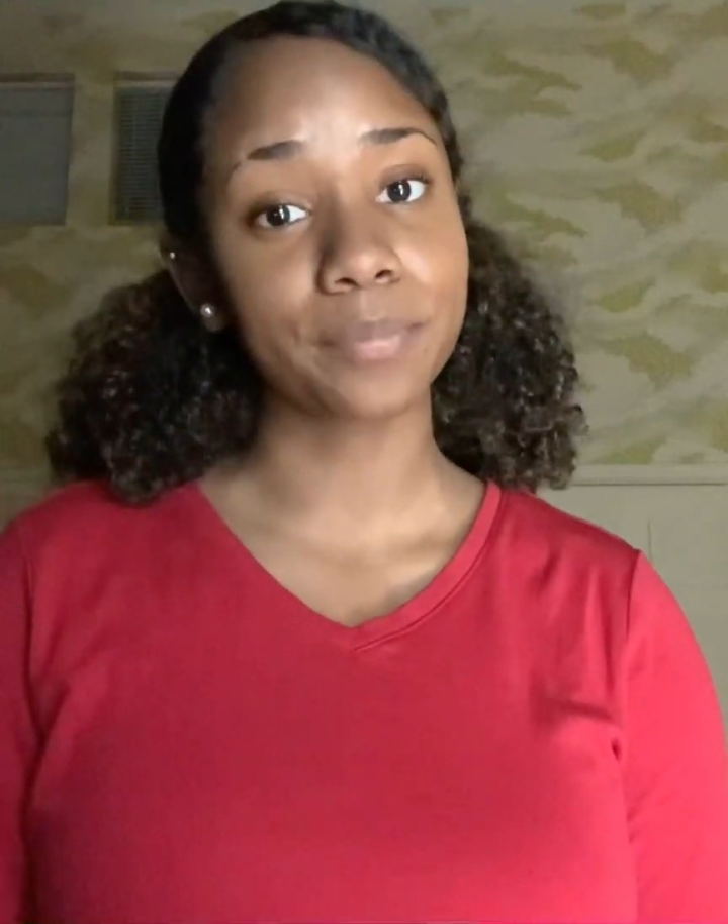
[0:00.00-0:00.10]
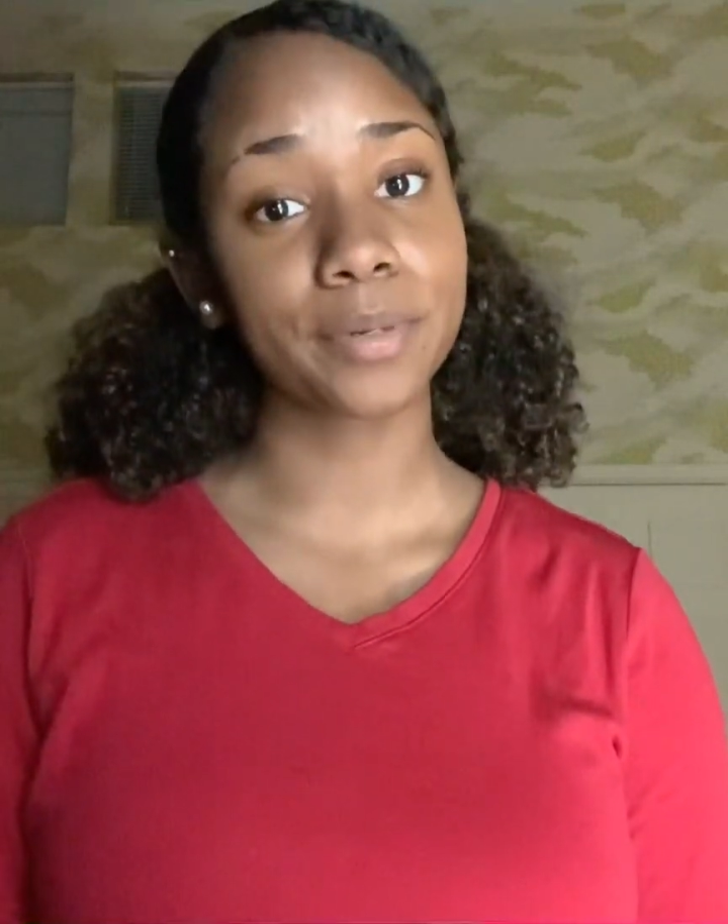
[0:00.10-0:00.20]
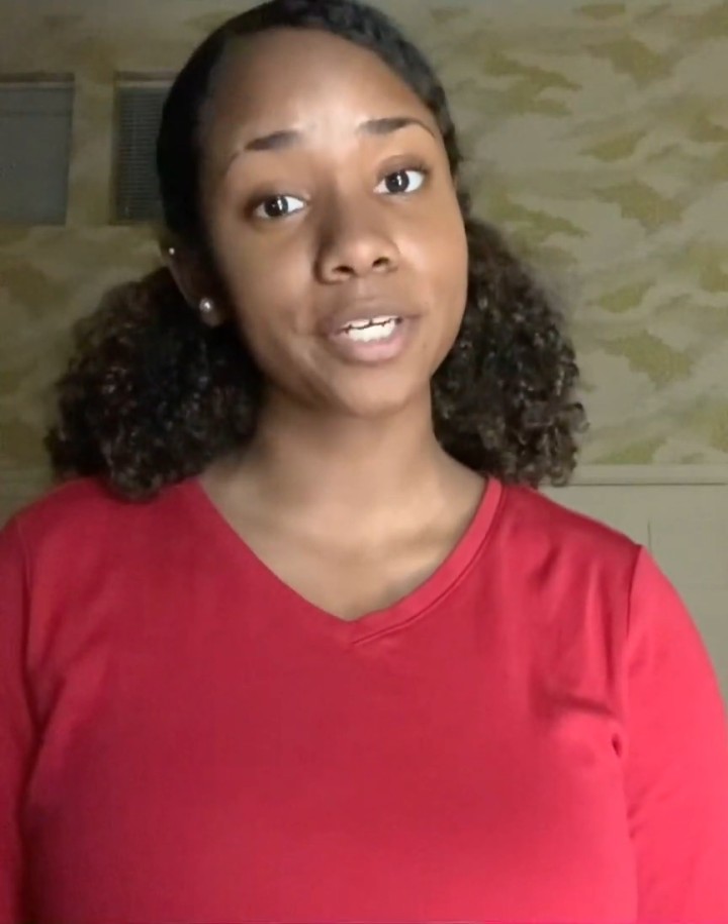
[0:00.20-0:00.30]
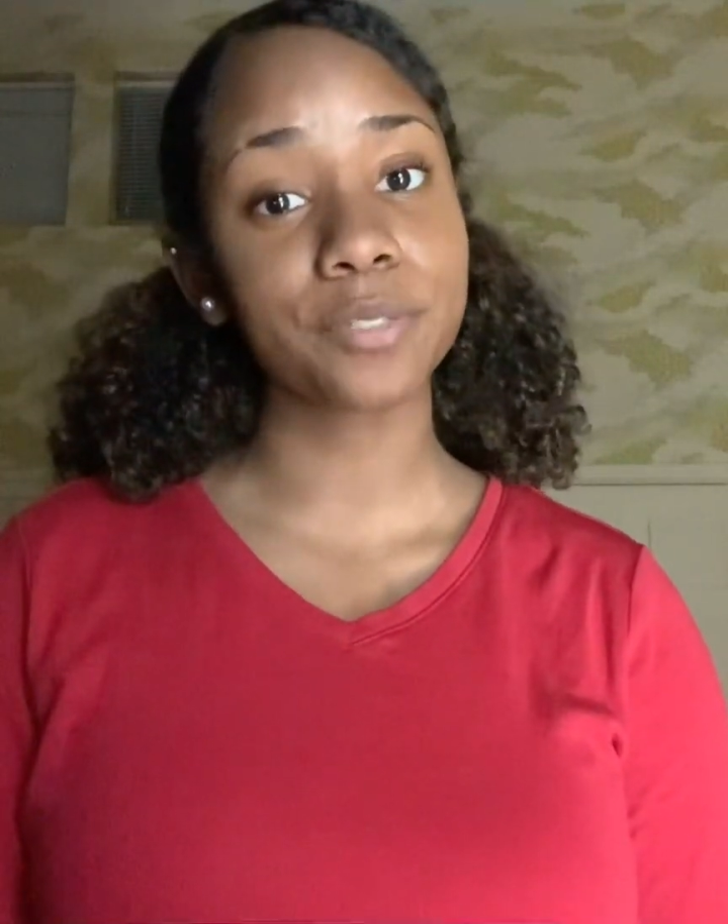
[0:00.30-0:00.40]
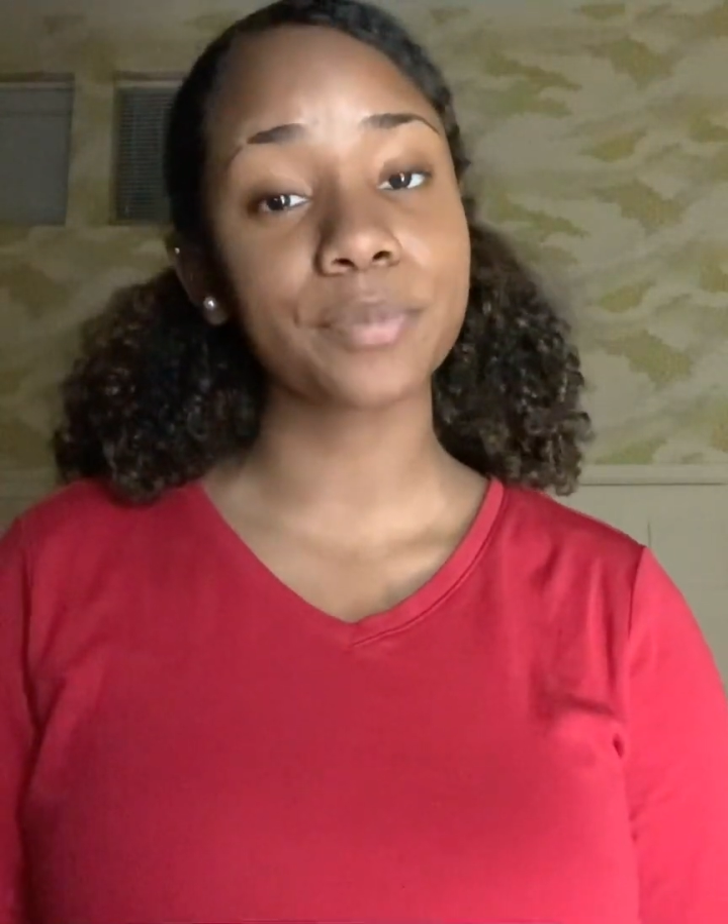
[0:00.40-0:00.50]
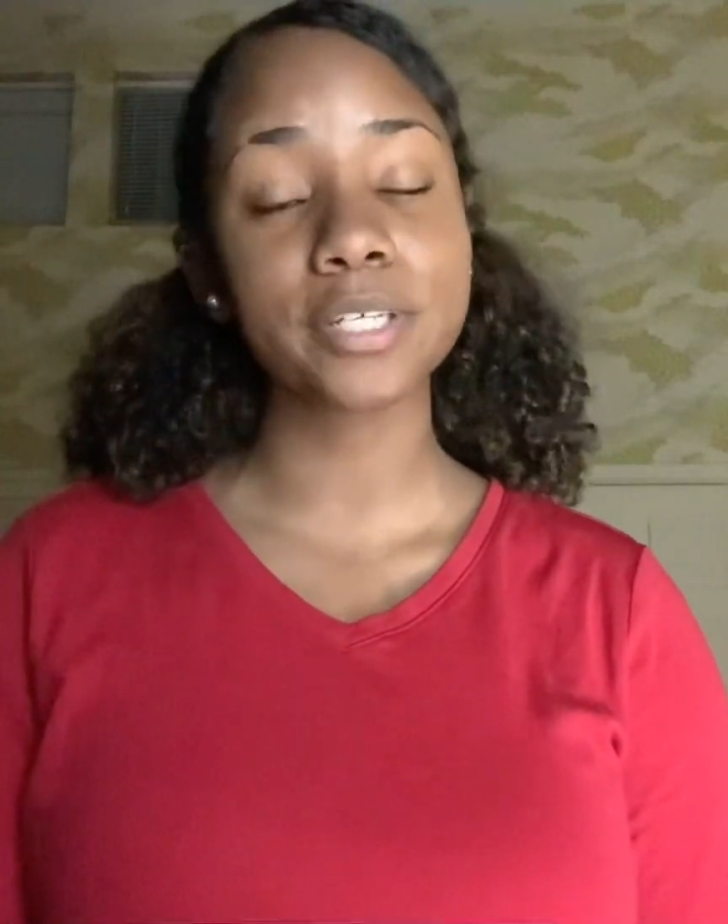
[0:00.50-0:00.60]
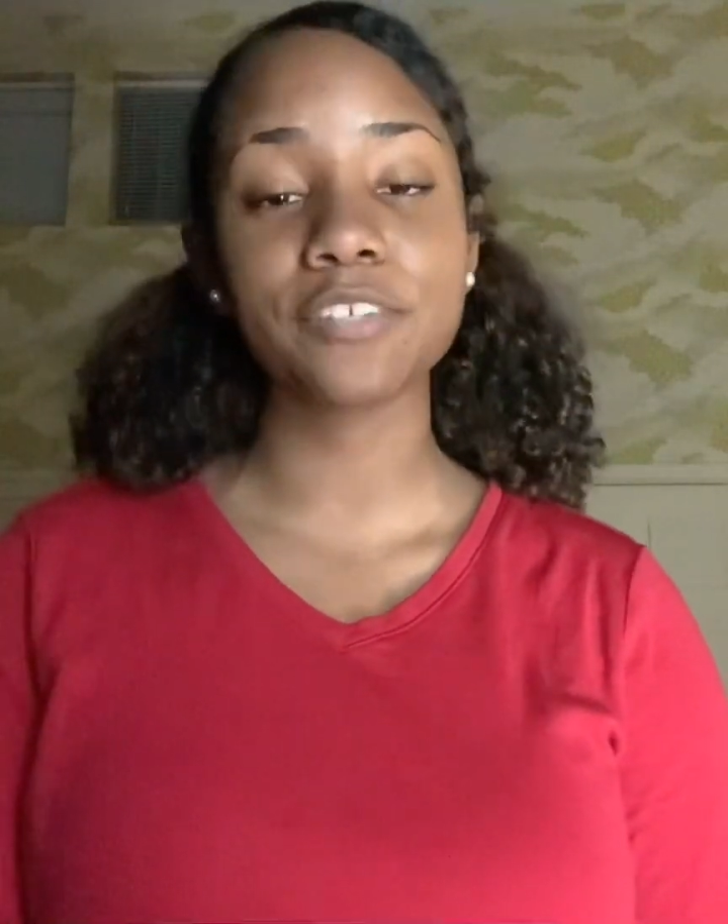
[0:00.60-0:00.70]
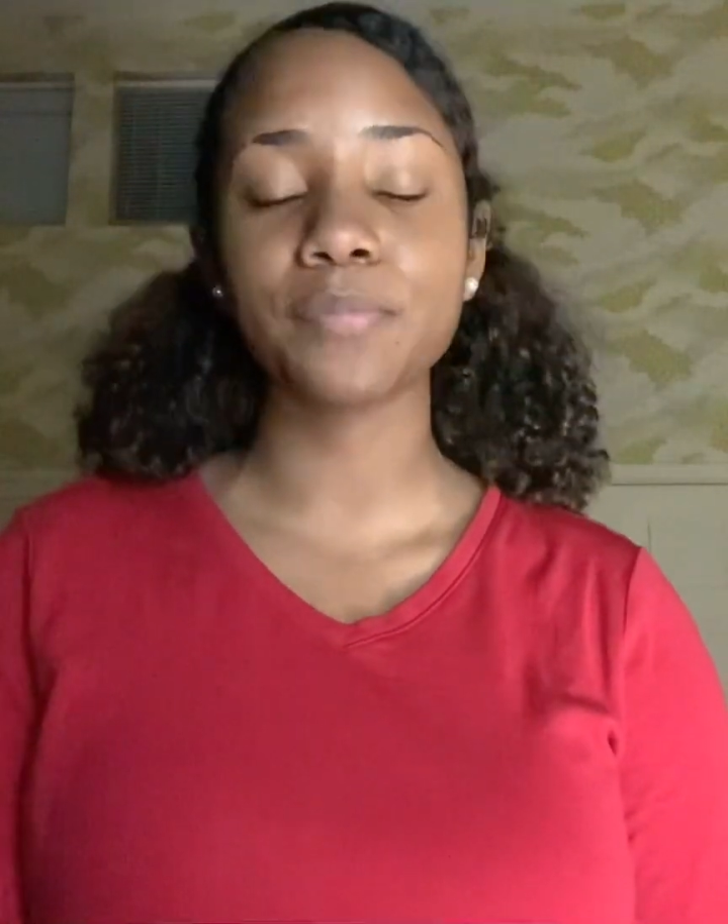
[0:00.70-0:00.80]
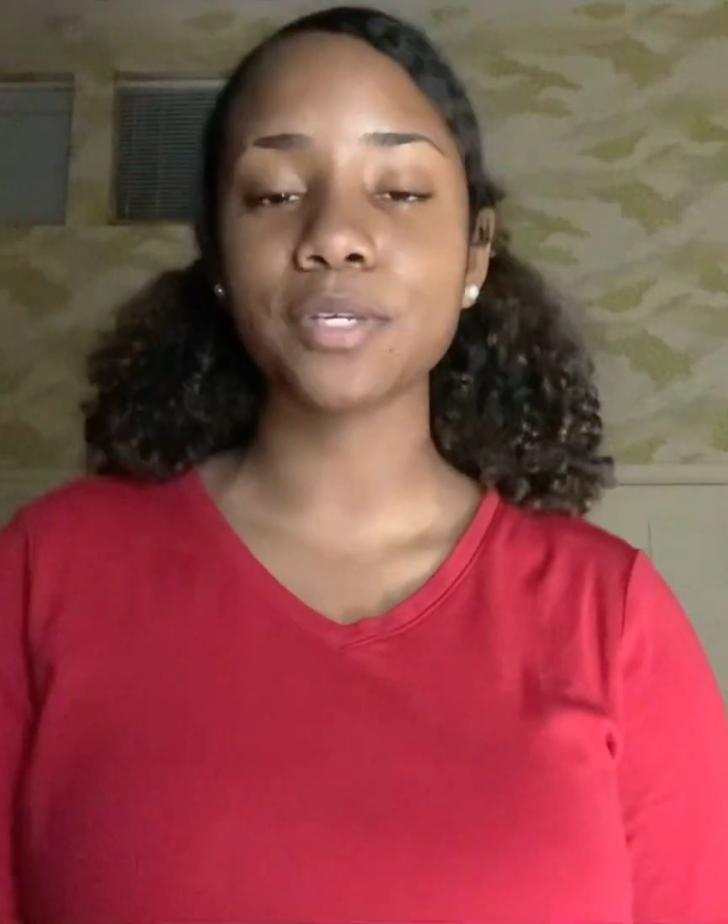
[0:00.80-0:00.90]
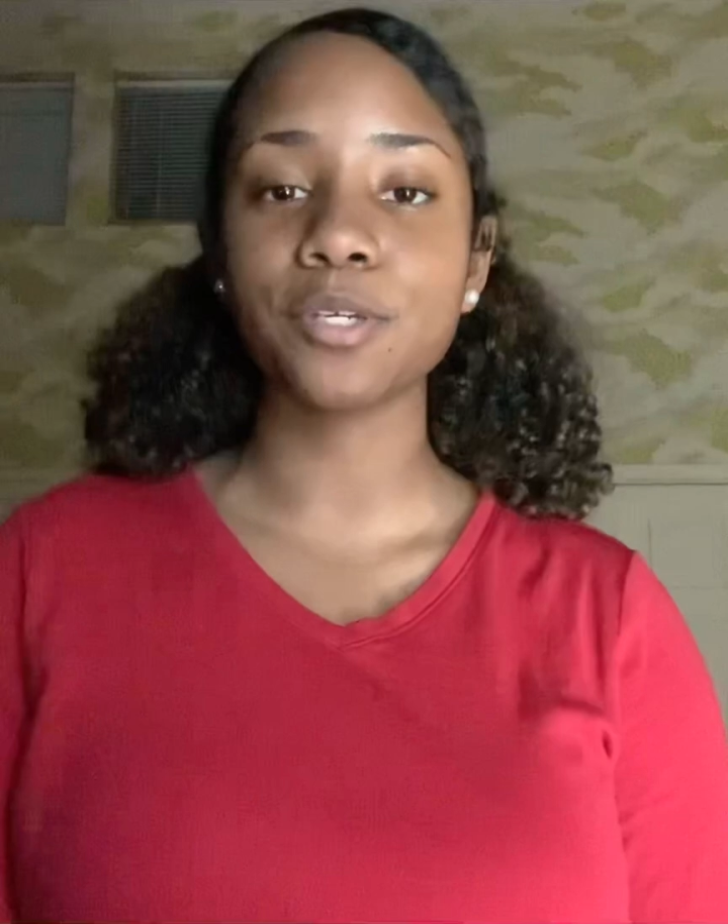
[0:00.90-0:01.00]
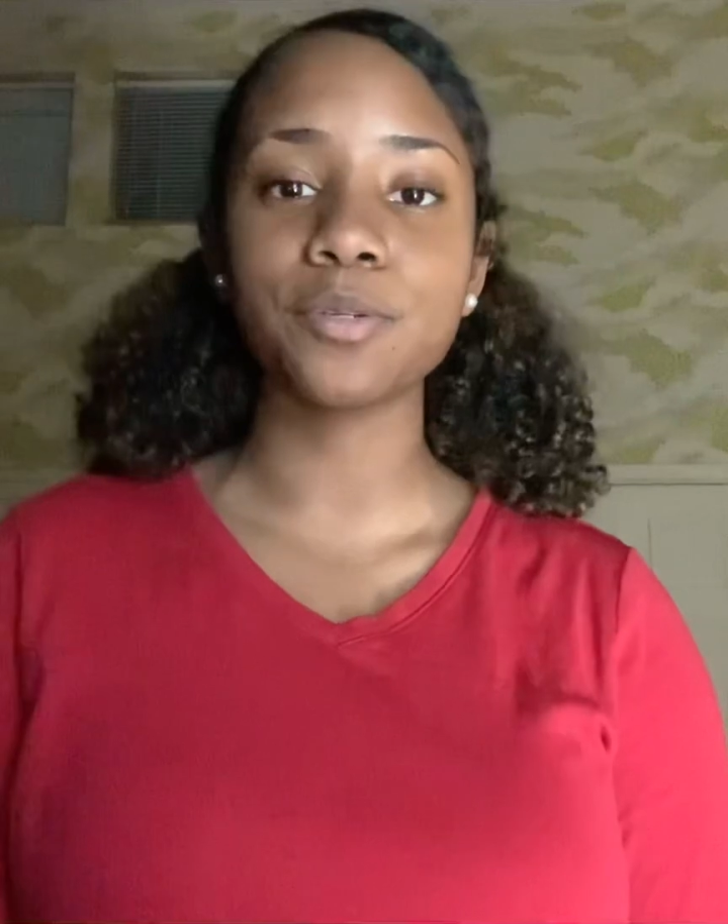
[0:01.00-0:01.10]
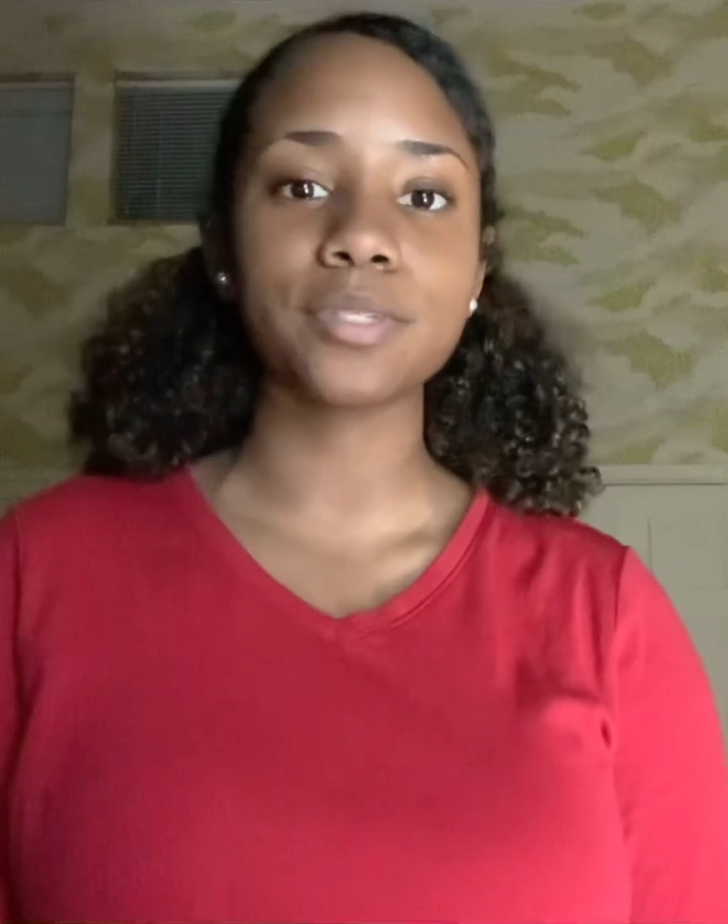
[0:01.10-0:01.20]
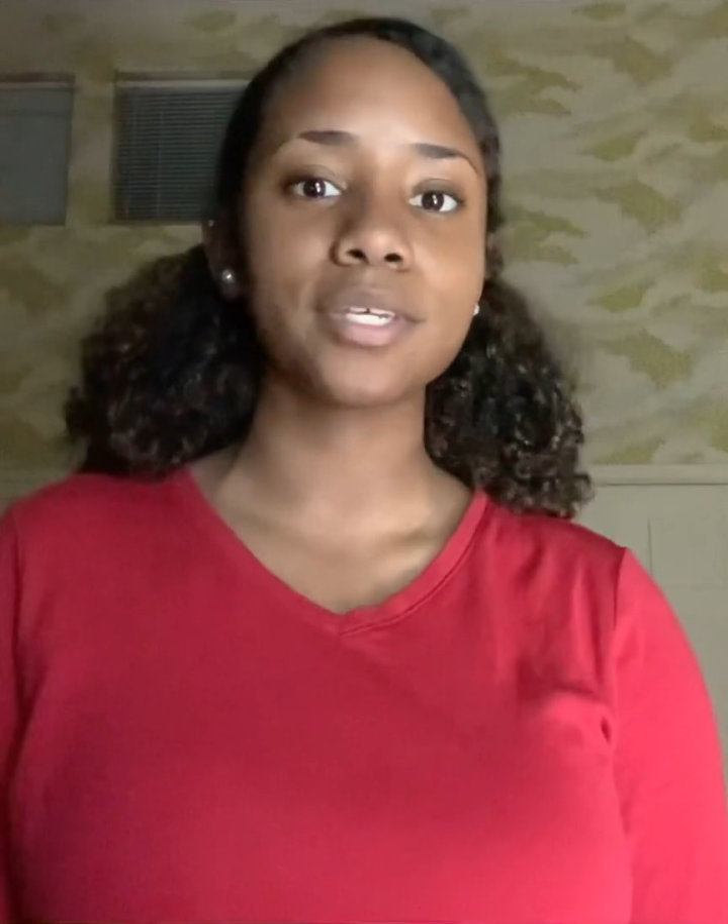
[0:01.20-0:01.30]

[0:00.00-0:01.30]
because books have been used